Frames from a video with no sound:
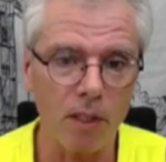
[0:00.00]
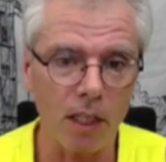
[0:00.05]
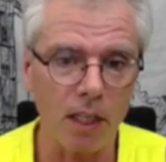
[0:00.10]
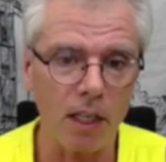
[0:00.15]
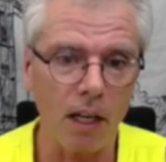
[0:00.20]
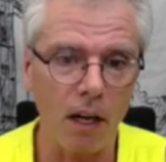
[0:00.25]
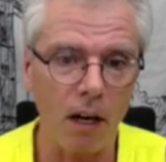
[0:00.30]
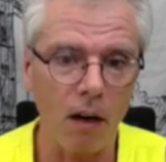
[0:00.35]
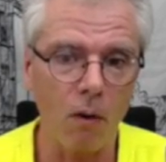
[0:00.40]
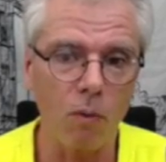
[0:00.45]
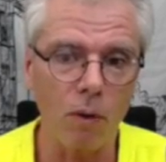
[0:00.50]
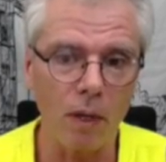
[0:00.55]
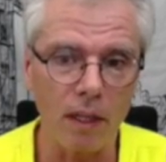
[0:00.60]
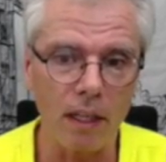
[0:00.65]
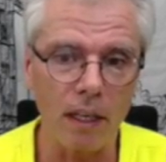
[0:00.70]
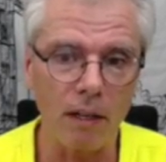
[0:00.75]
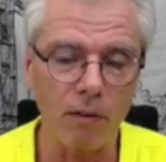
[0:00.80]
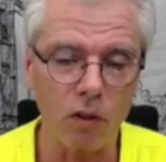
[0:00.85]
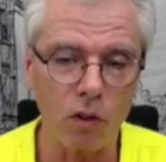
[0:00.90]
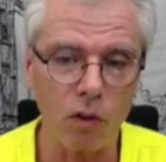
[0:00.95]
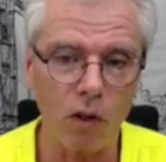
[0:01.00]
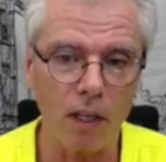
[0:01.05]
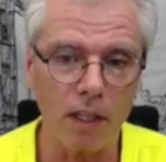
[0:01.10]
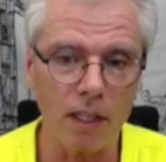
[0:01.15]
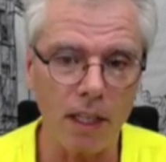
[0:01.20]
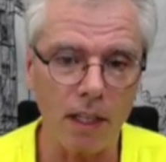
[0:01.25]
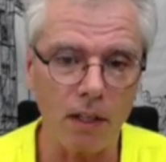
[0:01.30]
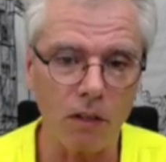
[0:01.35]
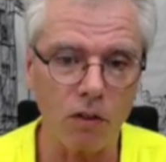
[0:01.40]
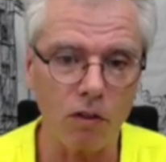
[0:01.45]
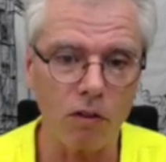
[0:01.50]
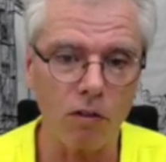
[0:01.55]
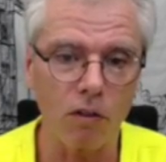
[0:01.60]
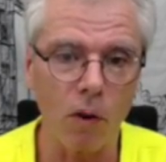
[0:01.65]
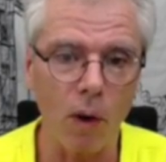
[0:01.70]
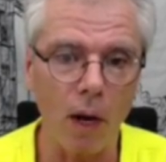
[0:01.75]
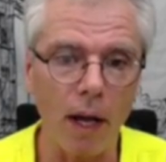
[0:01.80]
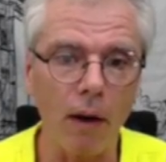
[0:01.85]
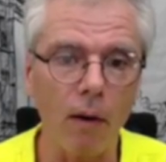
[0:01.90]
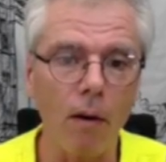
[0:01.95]
to cut a hole in there and try and take a
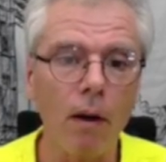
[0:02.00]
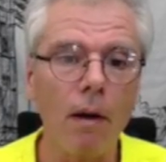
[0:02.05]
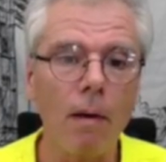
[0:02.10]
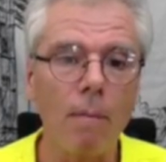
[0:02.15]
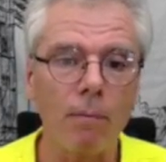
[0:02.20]
screw out,